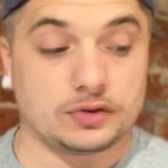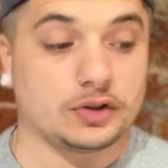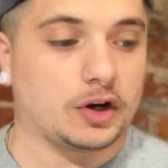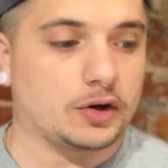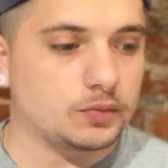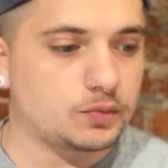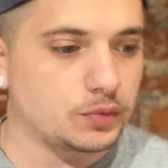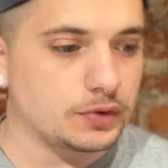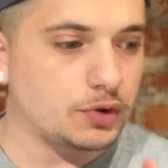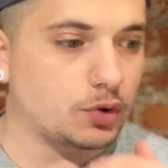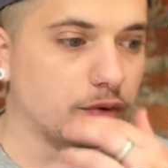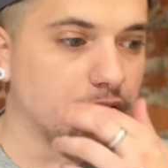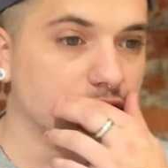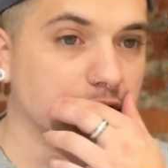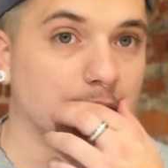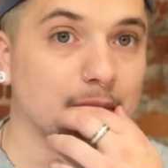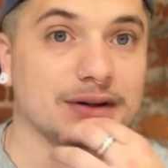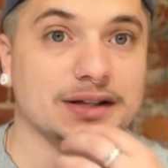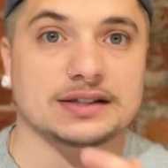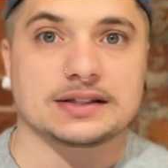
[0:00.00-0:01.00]
with all the
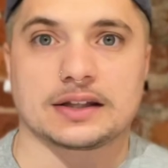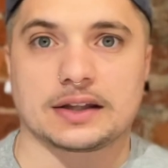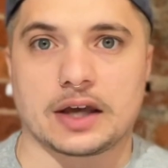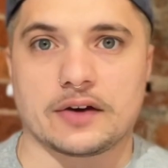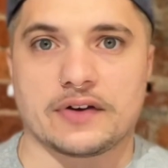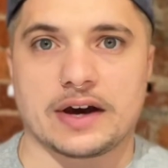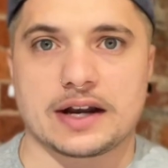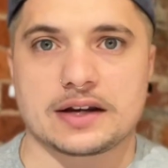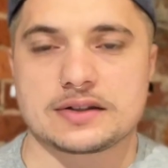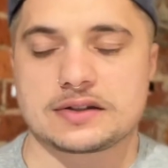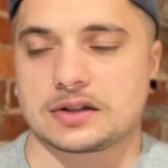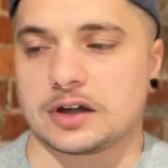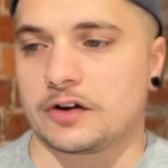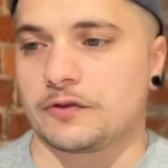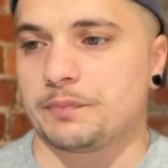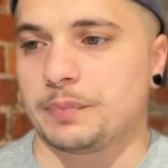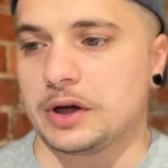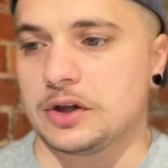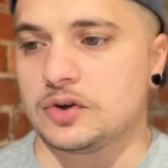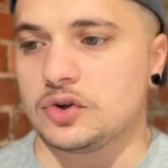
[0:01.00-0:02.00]
dominance that they've had and stuff,
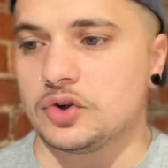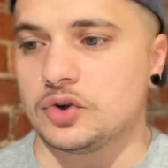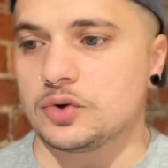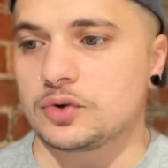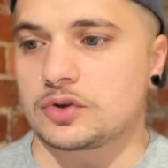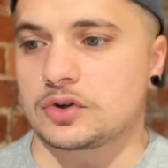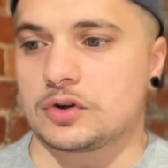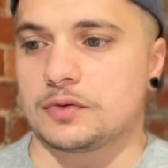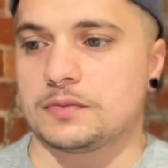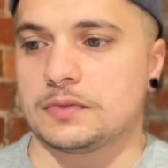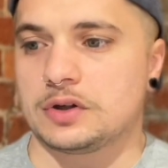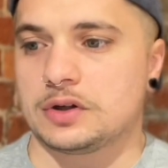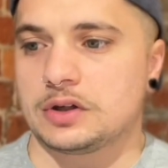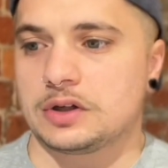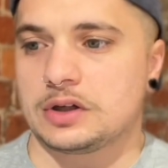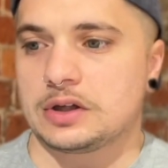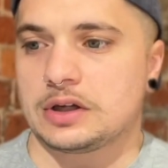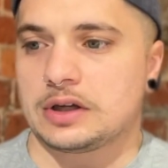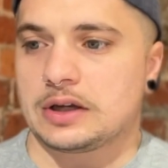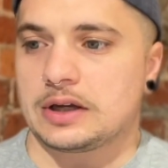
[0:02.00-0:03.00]
but Newcomb
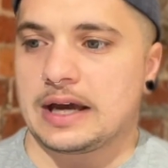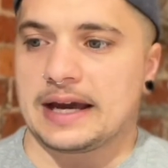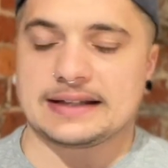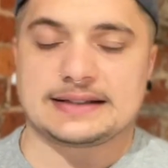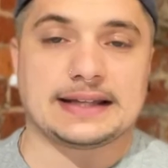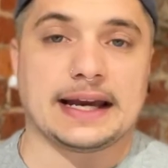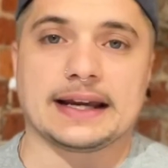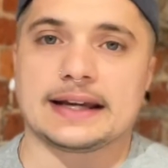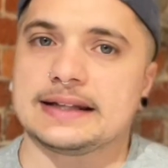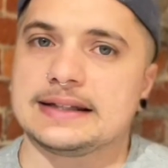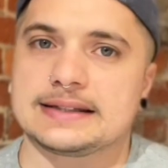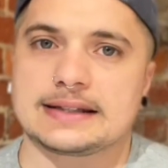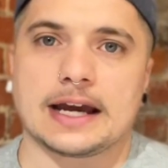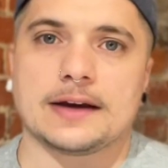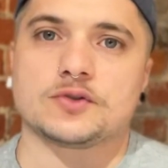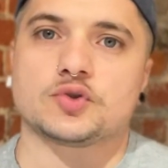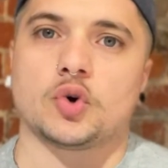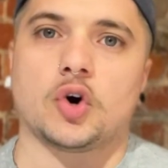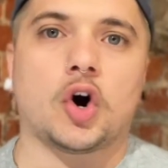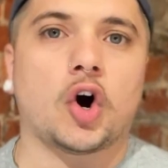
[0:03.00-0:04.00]
has taken his game
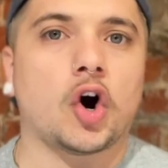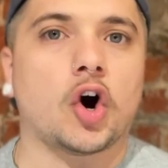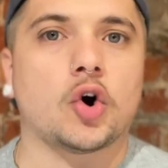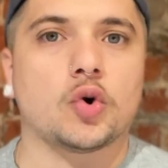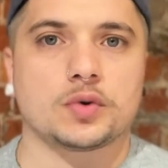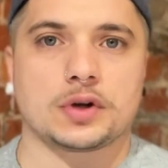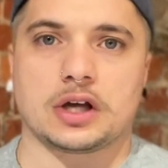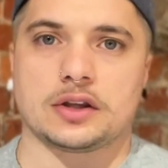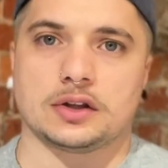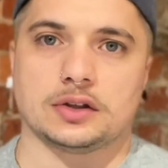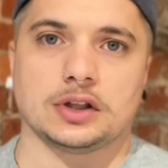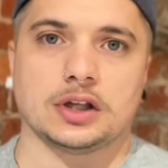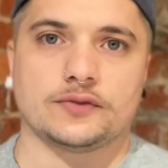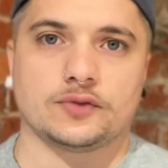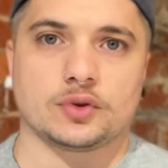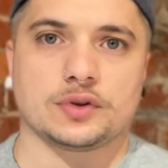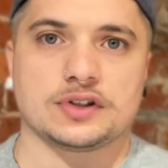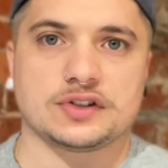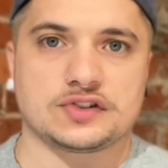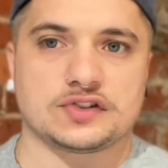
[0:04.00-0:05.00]
to a whole nother
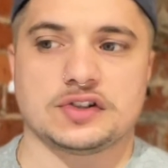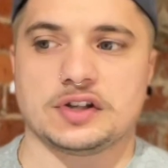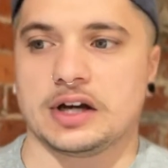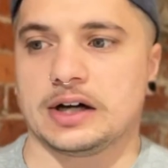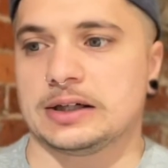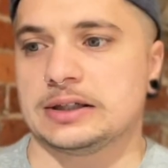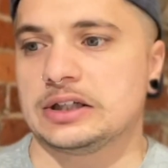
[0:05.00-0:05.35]
level this year.